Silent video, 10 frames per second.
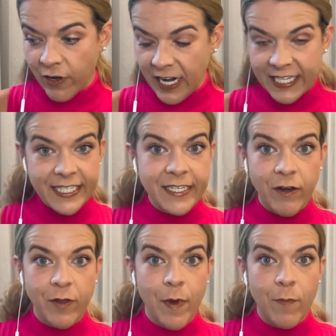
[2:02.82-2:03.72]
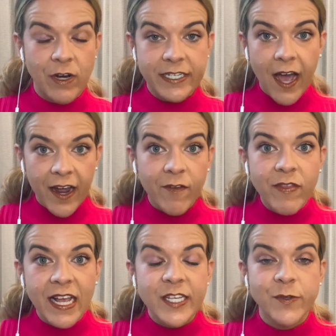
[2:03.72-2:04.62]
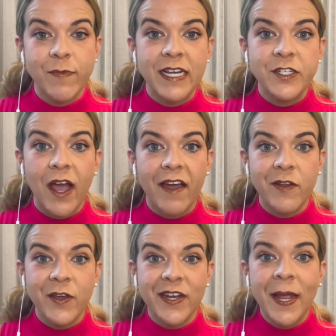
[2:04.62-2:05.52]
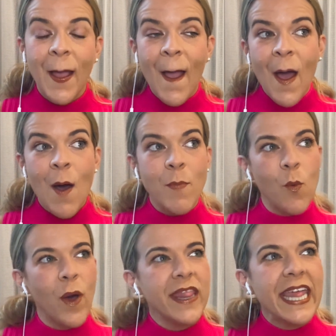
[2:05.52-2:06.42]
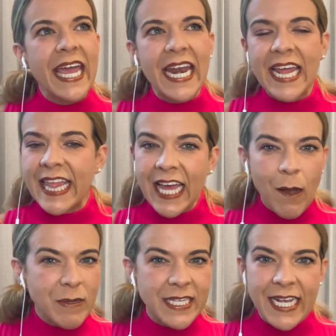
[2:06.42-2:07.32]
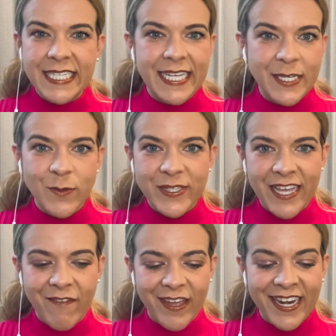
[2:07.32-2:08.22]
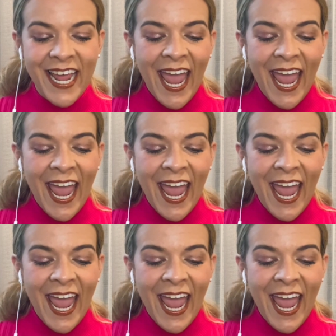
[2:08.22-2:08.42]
necessarily remember a ton of things from my childhood, but one thing and I think I was like 6 or 7,